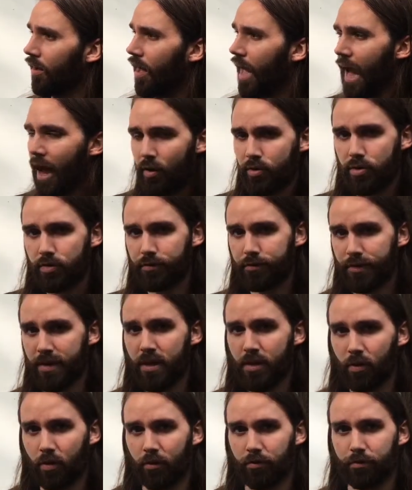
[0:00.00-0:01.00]
how you
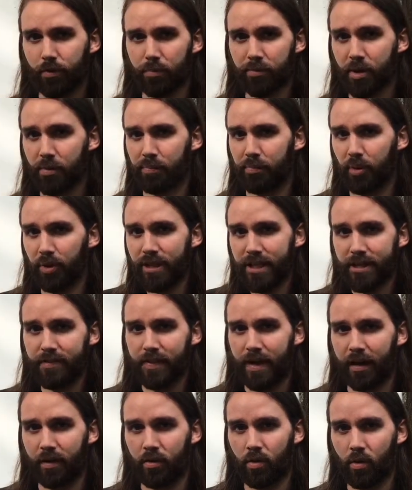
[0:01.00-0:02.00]
feel from completing
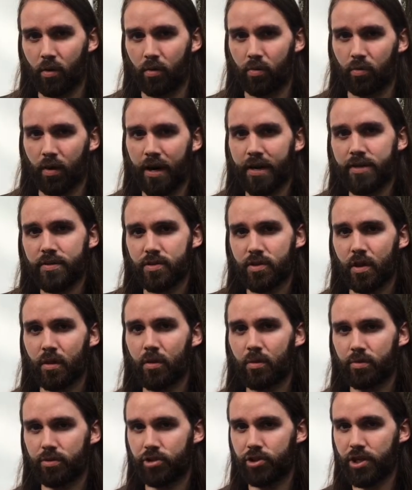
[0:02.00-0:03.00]
that goal, right?
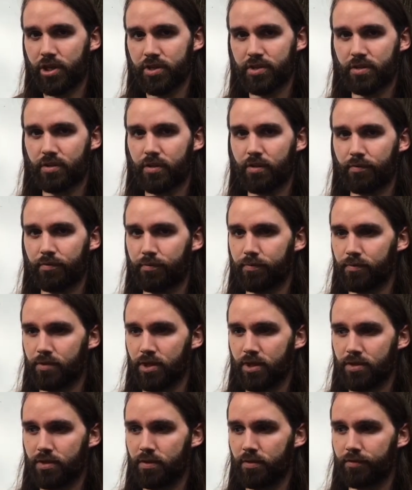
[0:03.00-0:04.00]
So just the
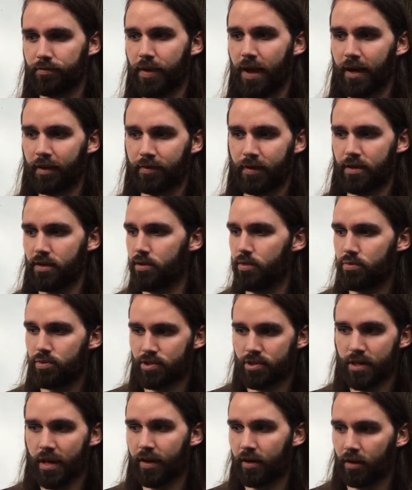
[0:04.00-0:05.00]
fact that you
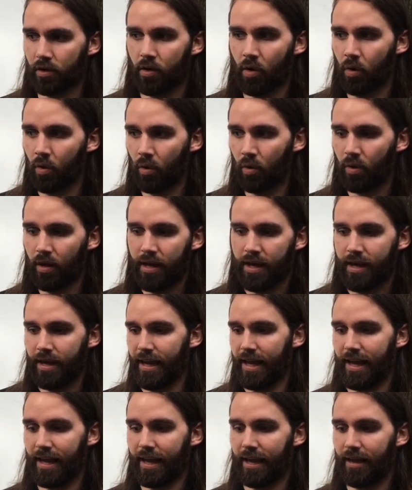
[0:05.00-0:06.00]
set a goal
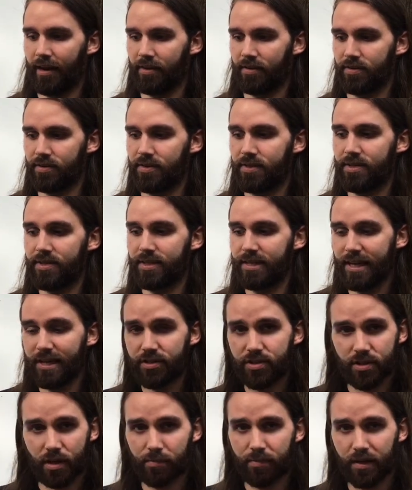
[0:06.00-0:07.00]
and
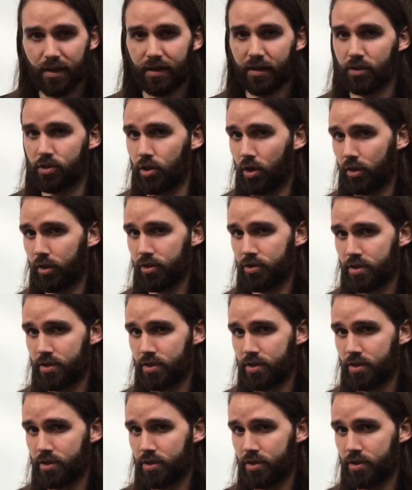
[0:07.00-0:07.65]
did something and took a